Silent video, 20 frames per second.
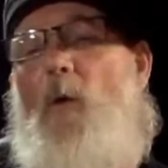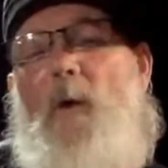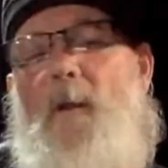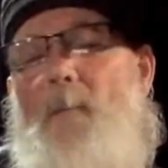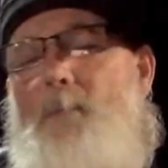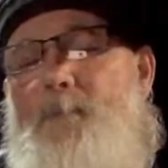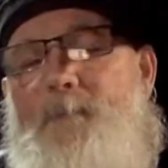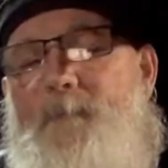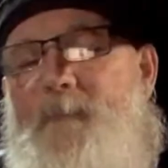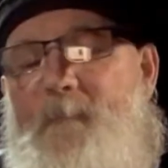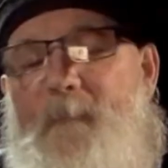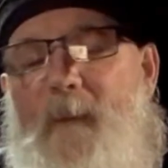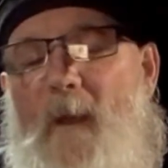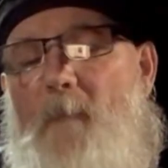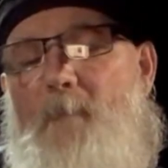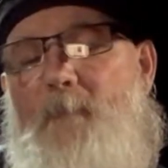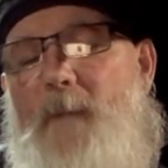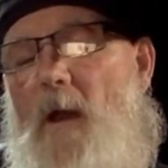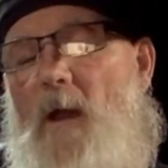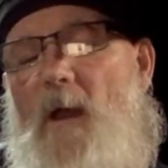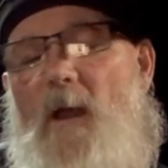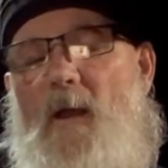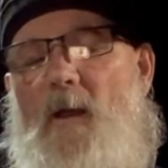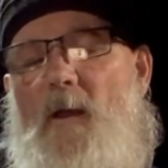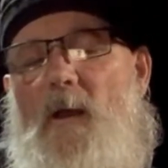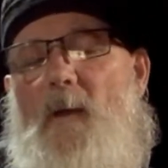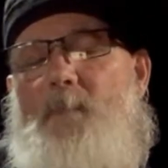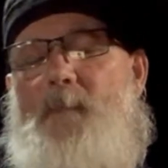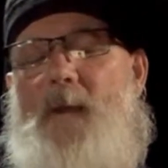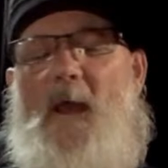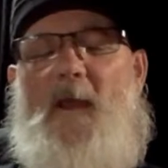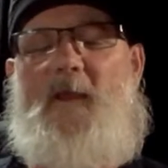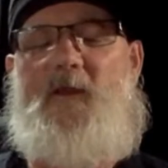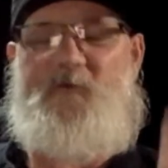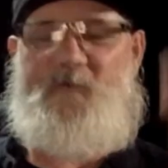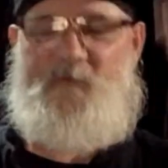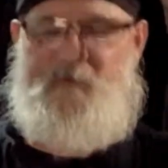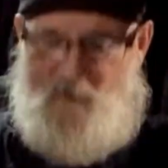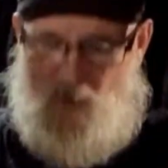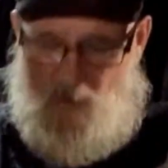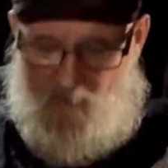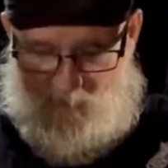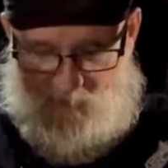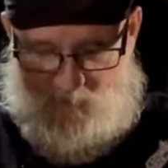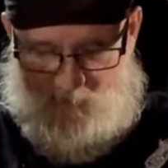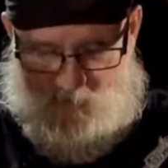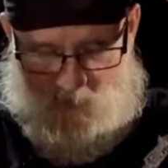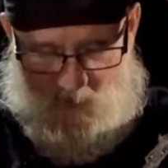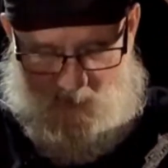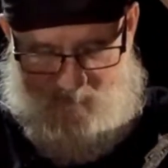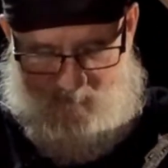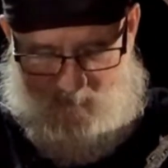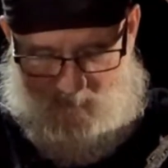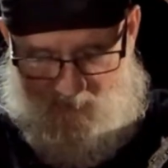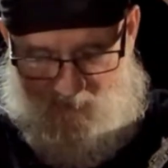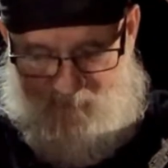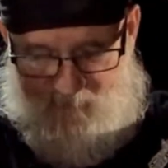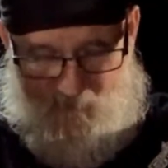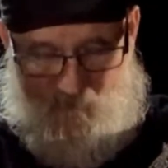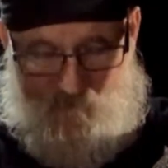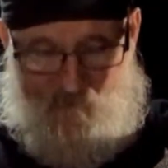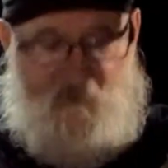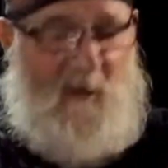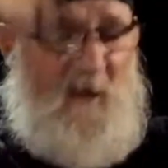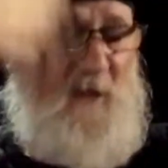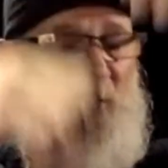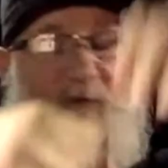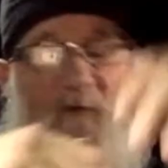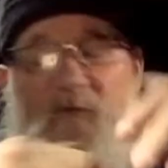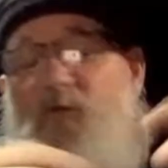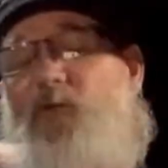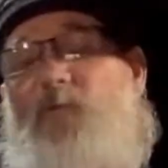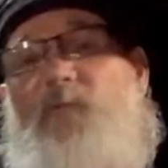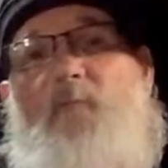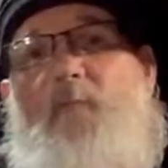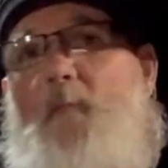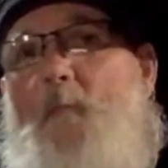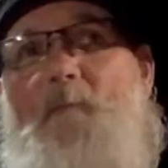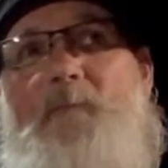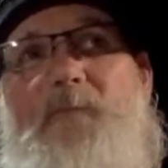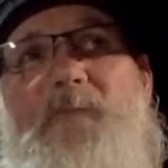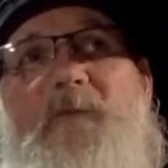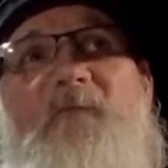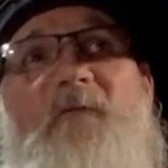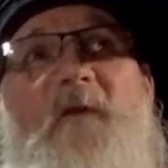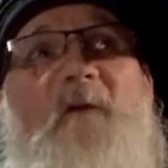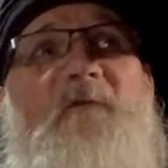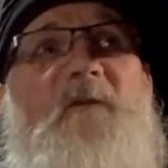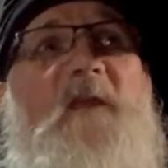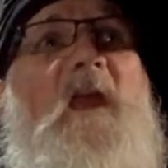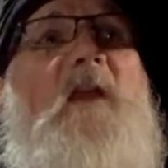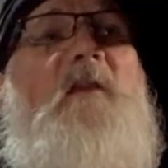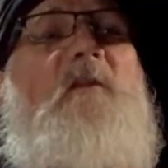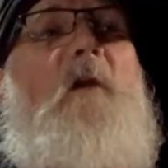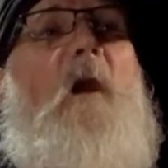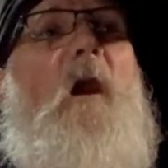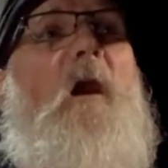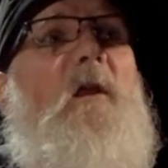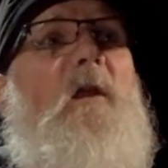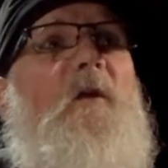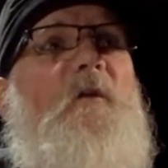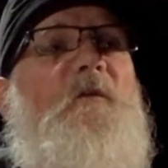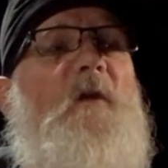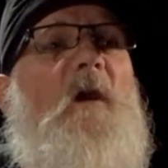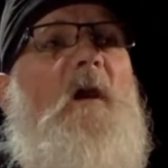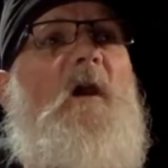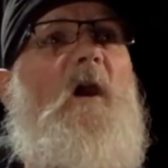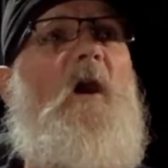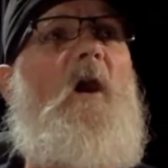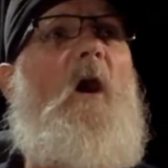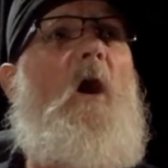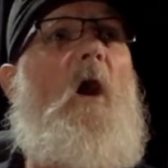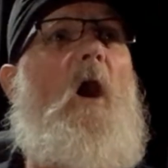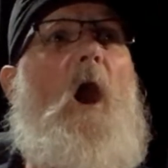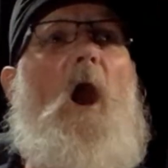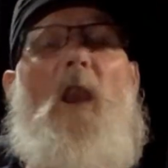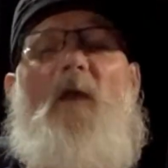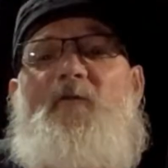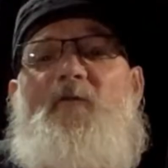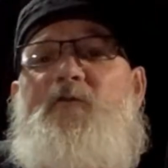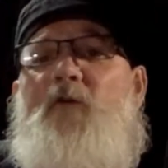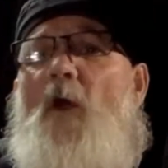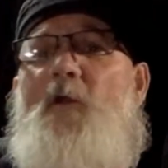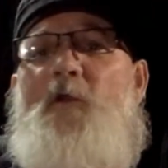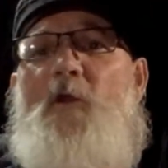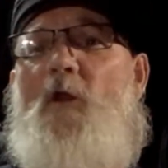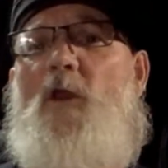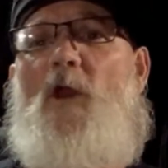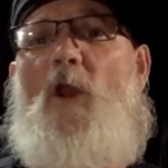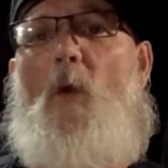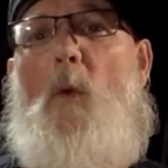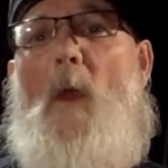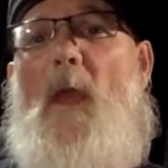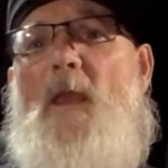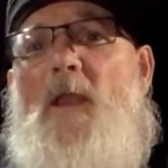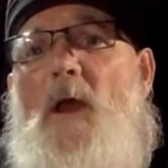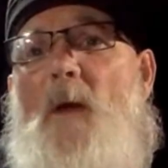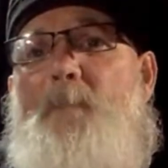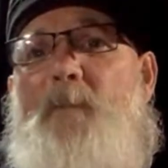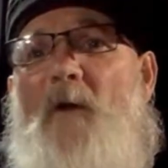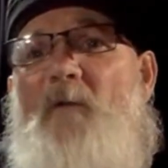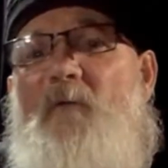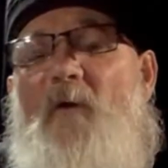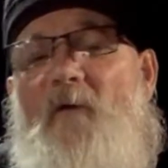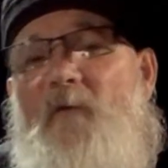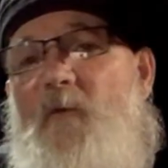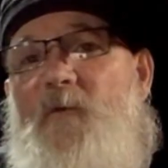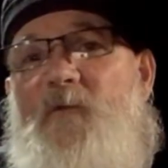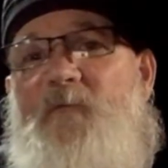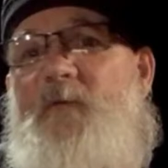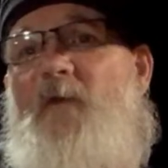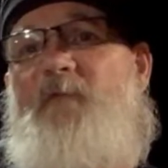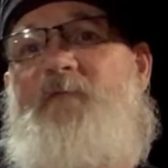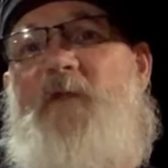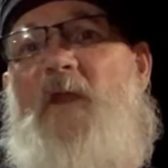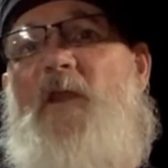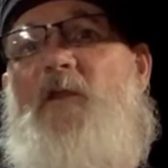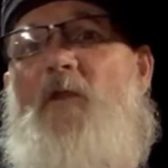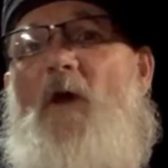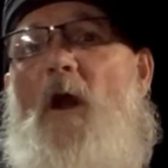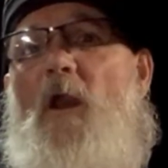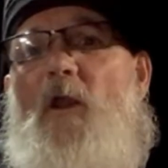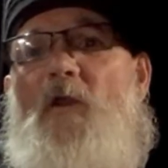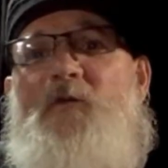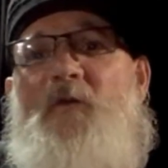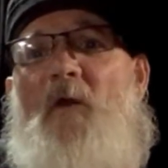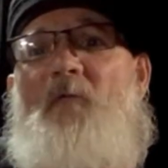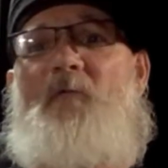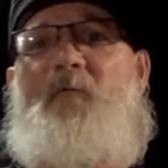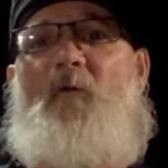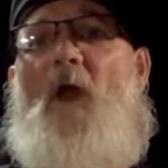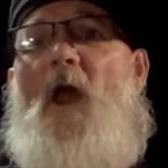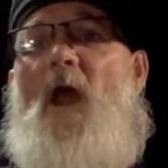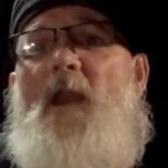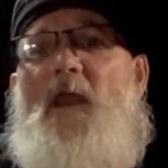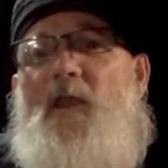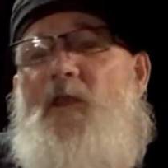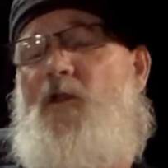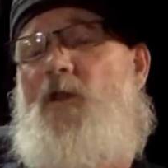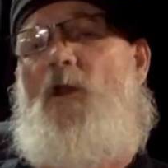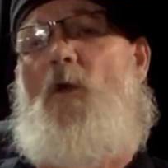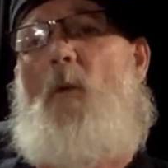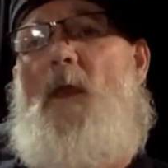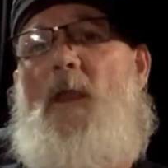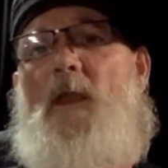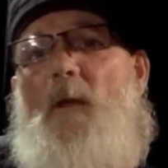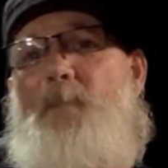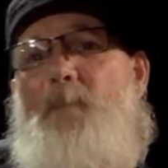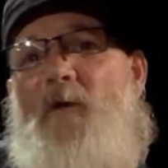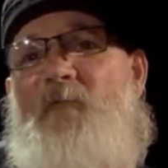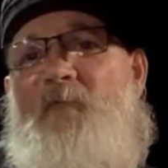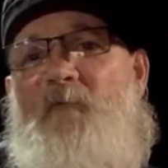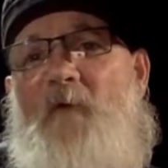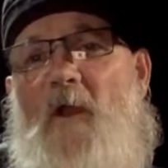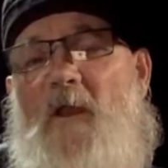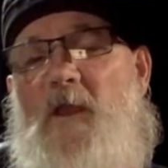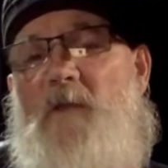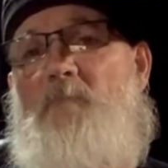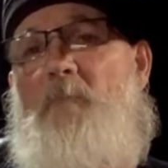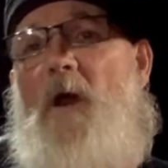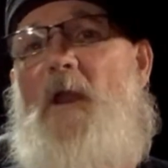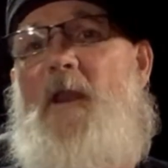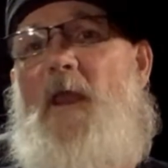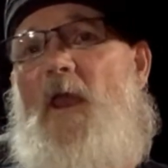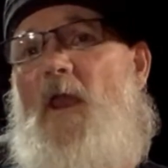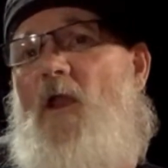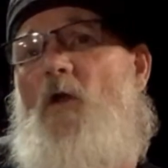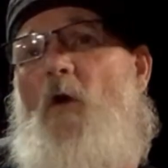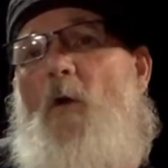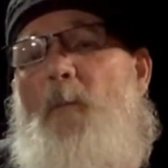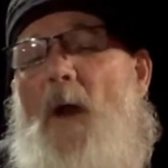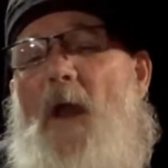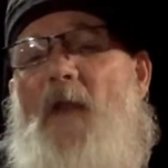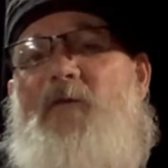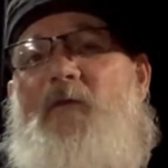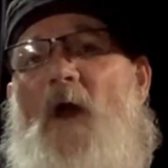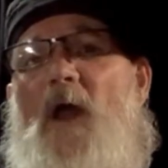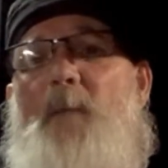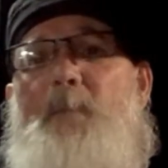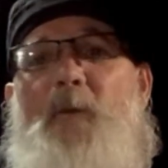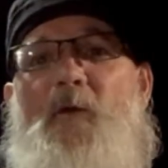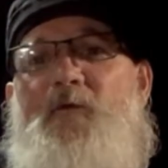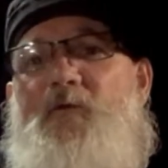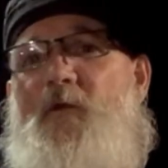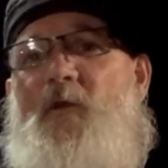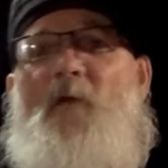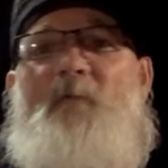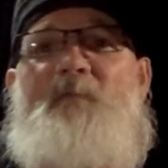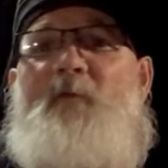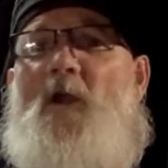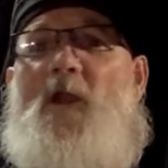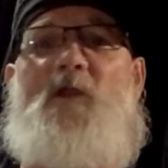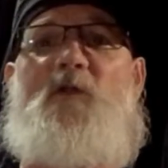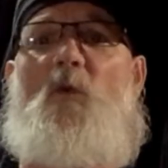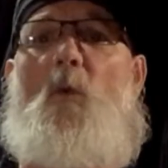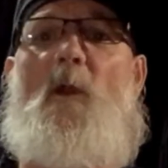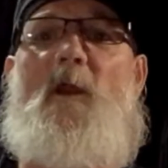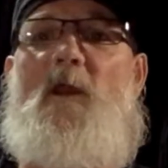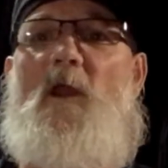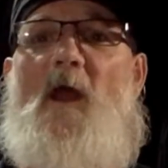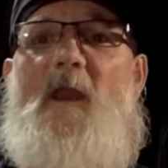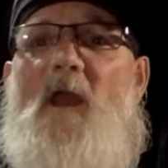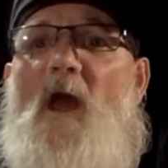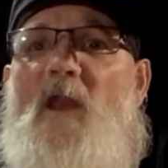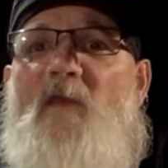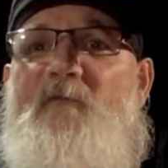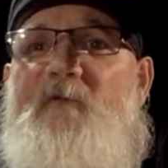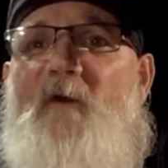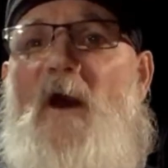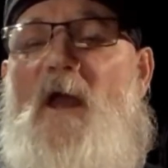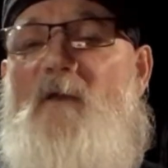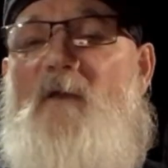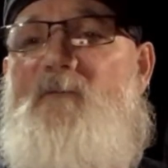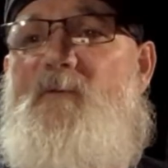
what a package of diapers costs, but let's just say it's $15. All of a sudden, you're going to wake up on, it's $15 on Friday. You're going to wake up on fucking Monday and go buy diapers, and they're fucking $29.95.